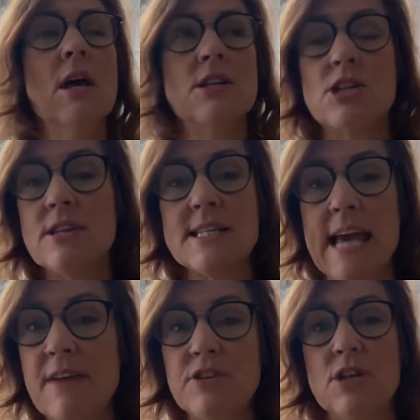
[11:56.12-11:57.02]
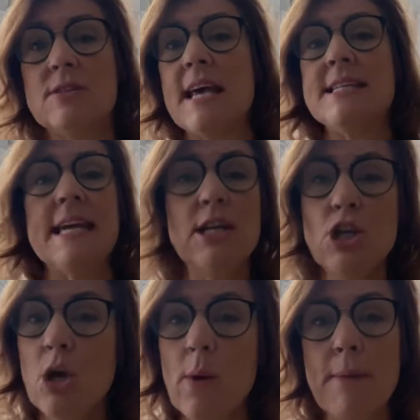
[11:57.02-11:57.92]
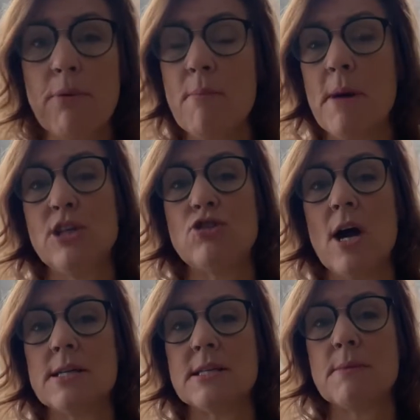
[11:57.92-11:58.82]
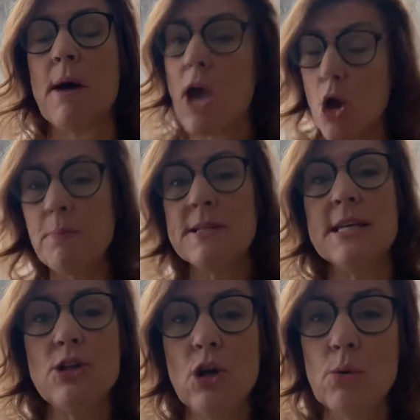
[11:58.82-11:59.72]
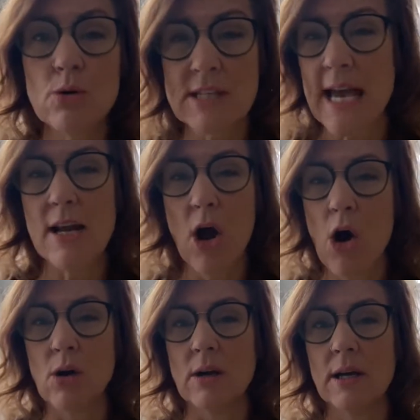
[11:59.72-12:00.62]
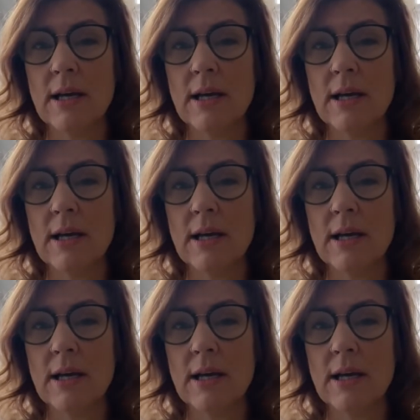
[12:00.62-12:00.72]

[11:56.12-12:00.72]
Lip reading: to the David who said, in you I put my trust. My hope is in you all day long.